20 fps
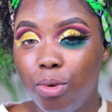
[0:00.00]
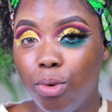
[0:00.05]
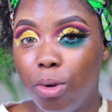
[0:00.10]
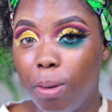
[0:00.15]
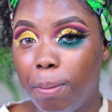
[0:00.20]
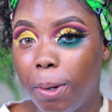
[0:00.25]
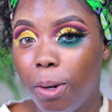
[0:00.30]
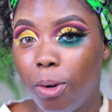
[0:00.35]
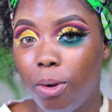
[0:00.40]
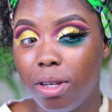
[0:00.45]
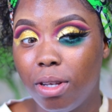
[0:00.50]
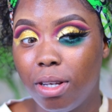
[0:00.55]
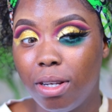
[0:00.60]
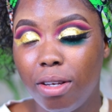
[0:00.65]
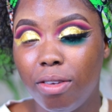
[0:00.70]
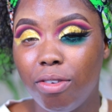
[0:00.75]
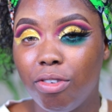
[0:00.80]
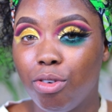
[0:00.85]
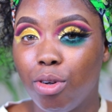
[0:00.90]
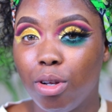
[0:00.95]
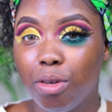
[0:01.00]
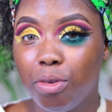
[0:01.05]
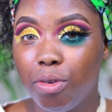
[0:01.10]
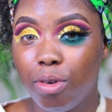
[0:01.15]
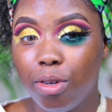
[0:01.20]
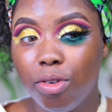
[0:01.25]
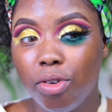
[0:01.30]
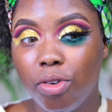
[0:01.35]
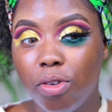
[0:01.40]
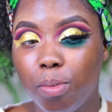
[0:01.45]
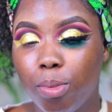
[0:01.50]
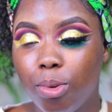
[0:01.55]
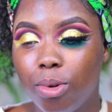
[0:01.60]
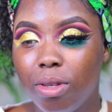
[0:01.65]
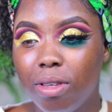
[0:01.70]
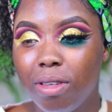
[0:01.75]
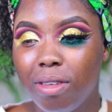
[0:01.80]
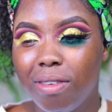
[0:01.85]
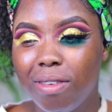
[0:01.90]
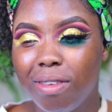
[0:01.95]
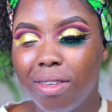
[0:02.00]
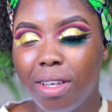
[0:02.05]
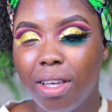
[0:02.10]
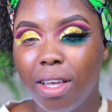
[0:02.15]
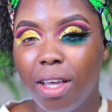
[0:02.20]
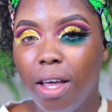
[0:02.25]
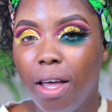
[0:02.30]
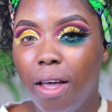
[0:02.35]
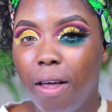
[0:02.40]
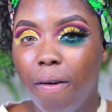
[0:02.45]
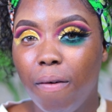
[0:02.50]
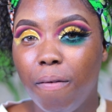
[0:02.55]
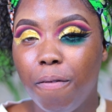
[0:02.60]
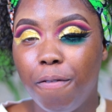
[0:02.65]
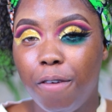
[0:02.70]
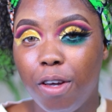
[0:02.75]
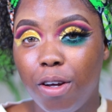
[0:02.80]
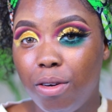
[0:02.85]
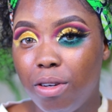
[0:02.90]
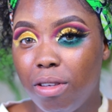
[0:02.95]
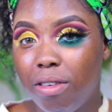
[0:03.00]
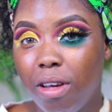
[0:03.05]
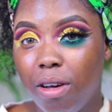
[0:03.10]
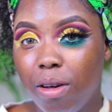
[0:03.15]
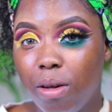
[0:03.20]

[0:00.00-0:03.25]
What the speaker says: don't know about other Nigerian creators, but it's very